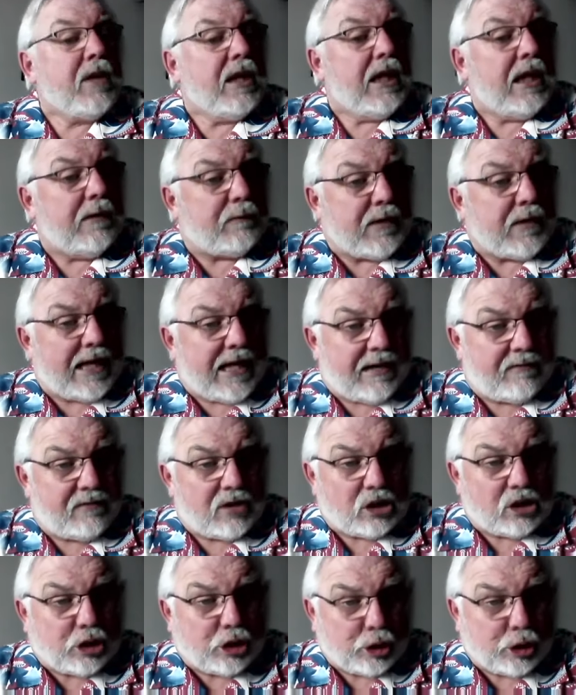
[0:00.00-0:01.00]
if they have
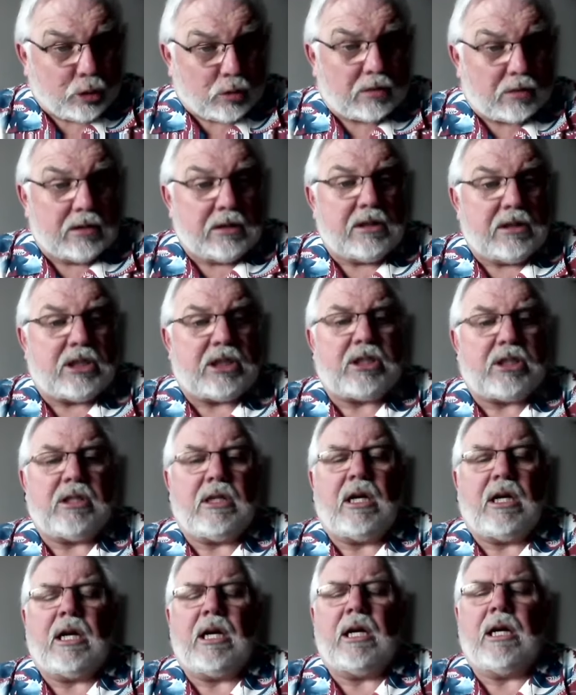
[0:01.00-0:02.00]
insurance,
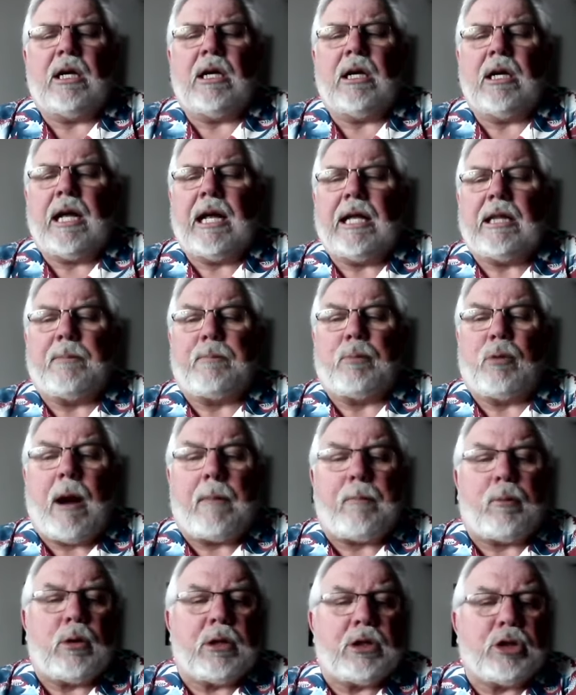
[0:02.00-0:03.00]
the
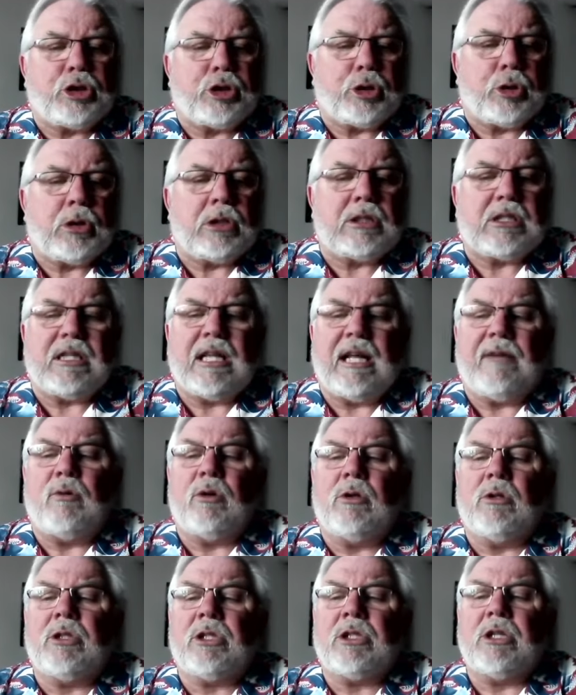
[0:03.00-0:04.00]
proper insurance
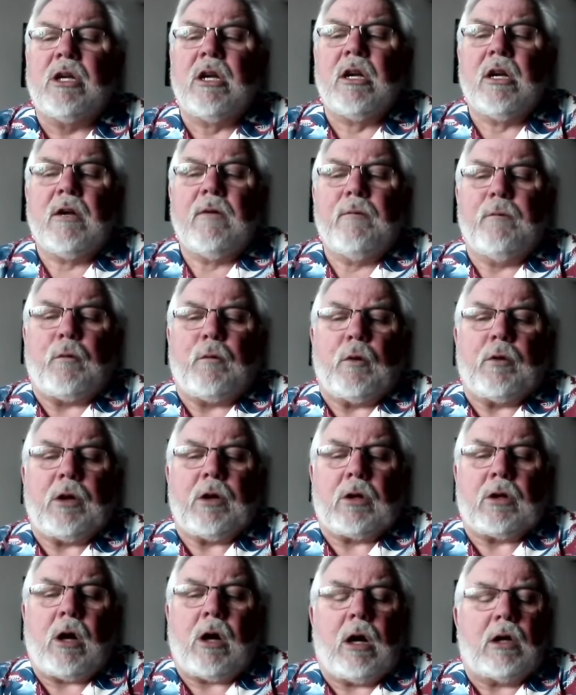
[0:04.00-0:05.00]
levels for
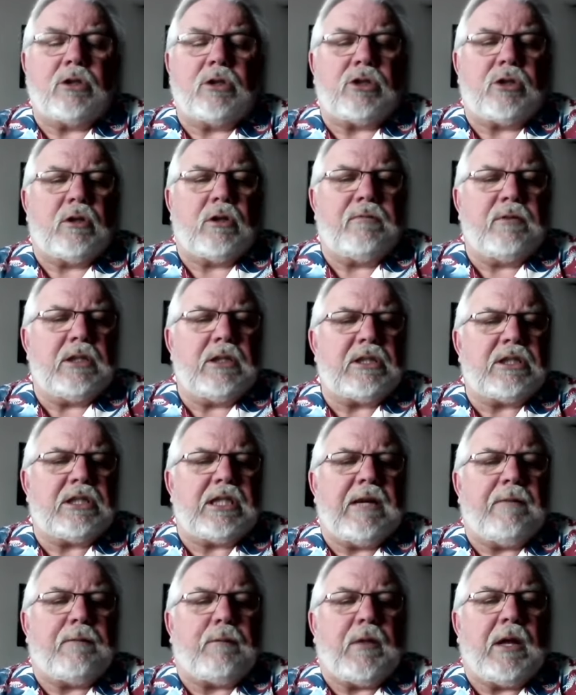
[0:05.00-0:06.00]
their car service,
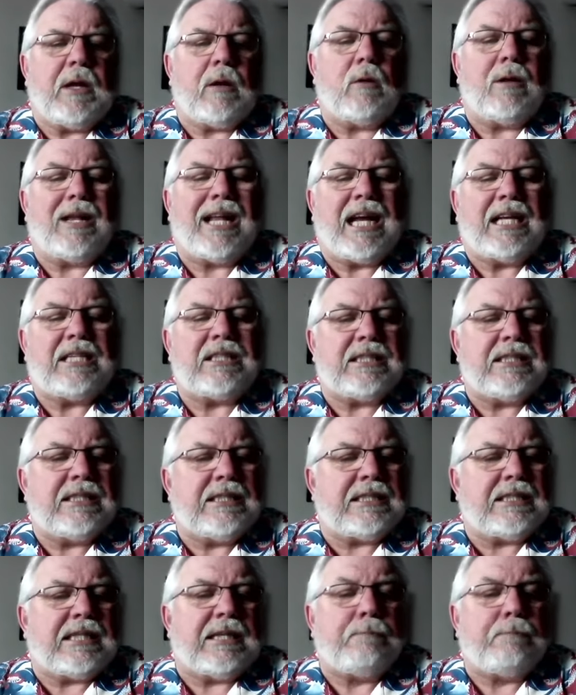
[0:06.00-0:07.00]
if they're
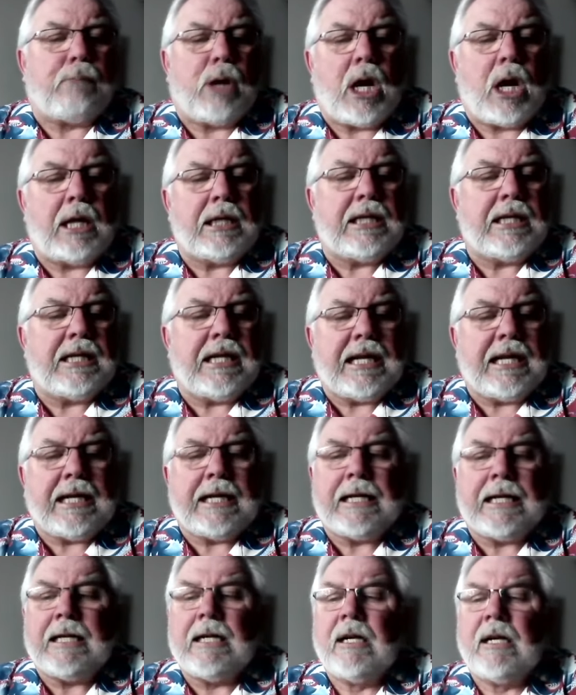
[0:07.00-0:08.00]
licensed and bonded
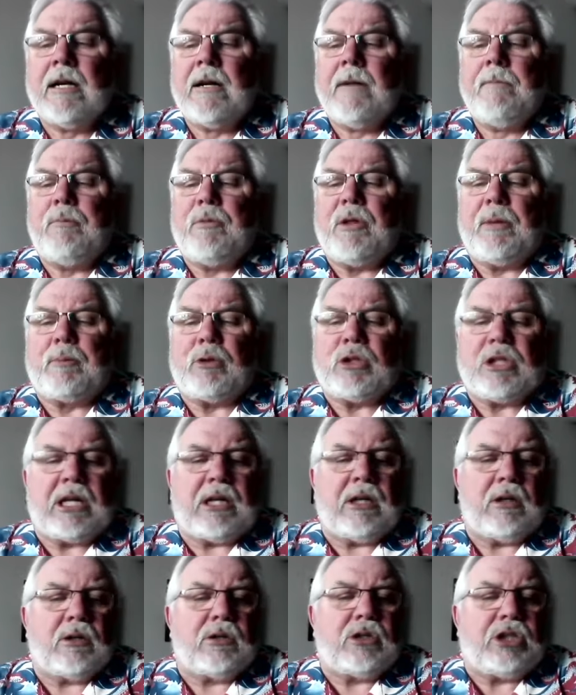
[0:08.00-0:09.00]
in the
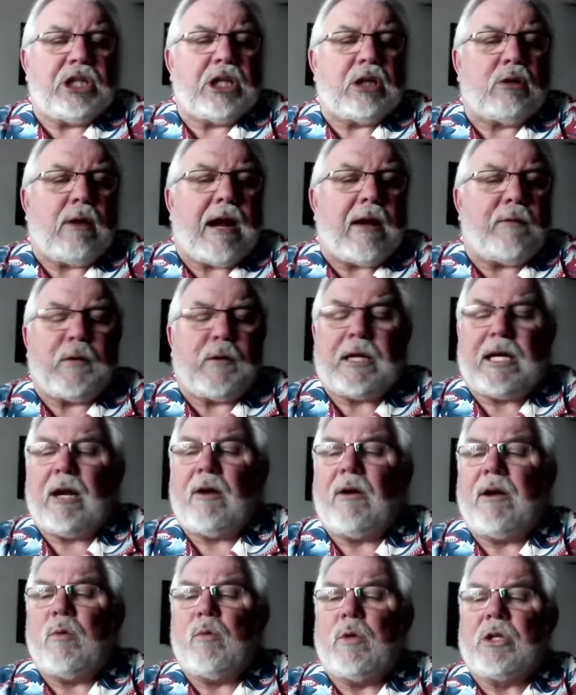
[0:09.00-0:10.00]
particular geographic
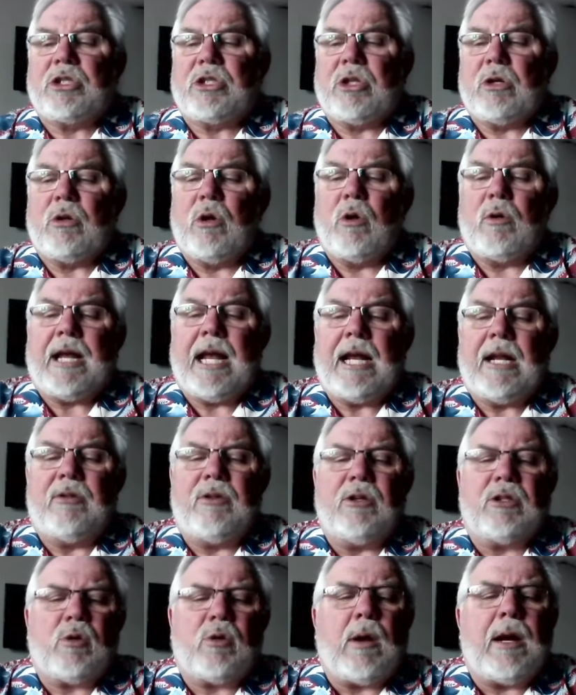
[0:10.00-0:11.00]
area in which they're located.
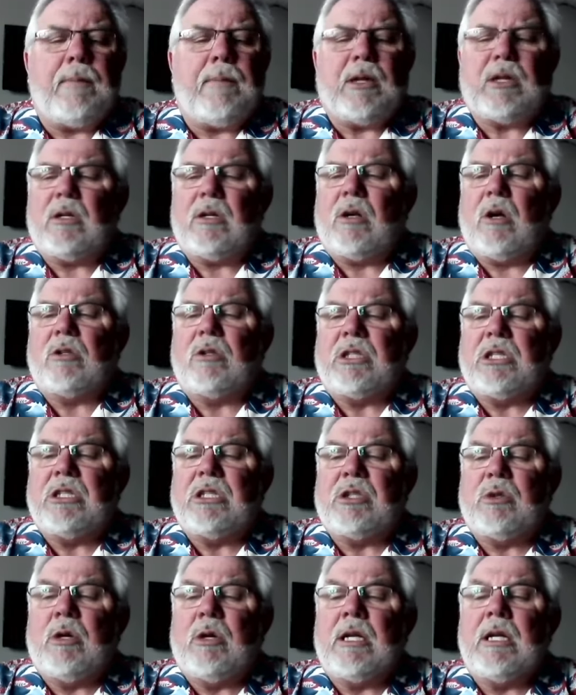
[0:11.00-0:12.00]
There's quite a bit that goes
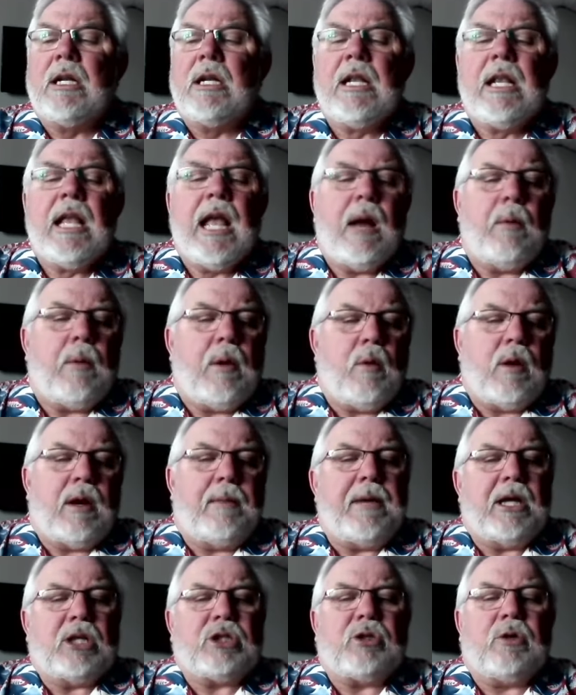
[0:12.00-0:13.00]
into it, and we want to
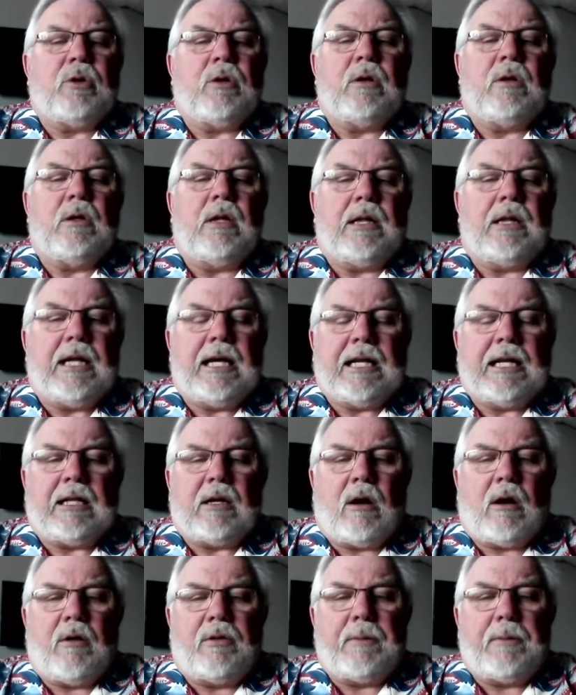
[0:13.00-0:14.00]
make sure that
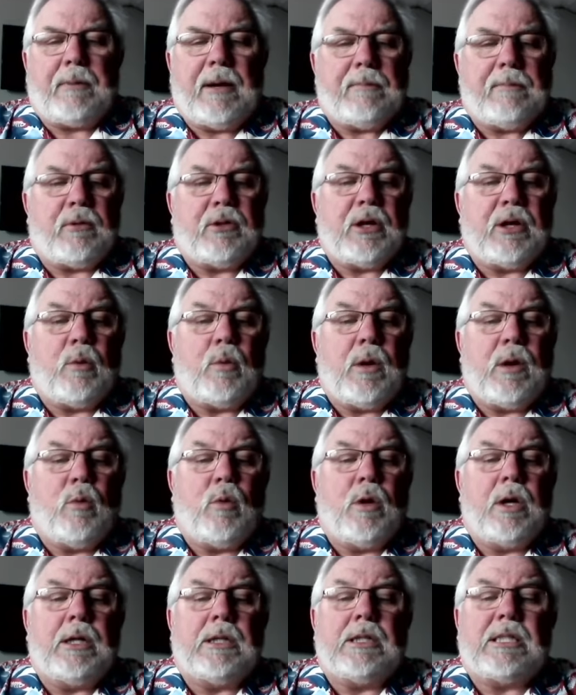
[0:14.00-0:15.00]
all the people that we
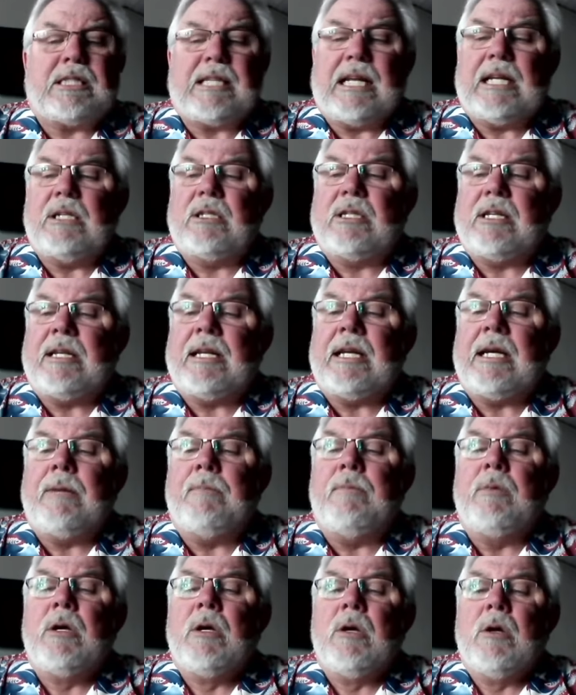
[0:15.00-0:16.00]
would send to him
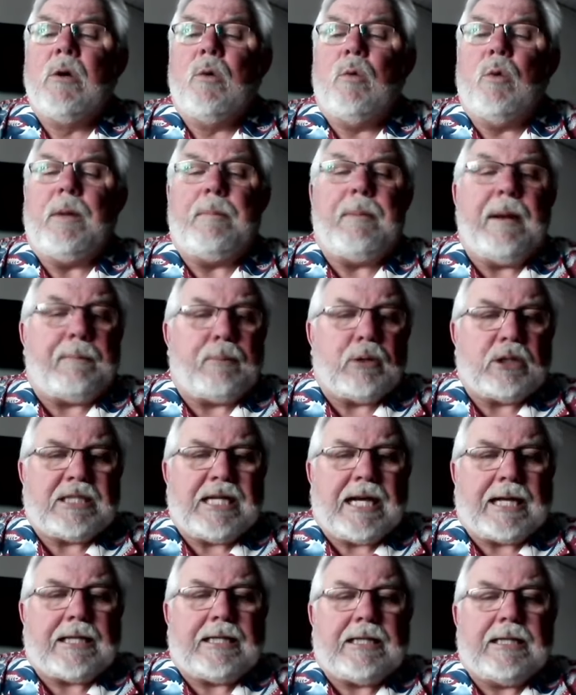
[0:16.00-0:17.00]
would be
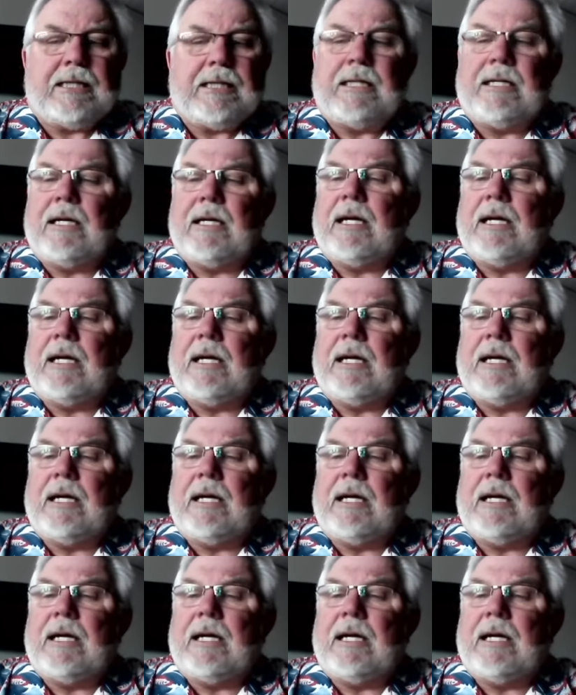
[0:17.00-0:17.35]
protected.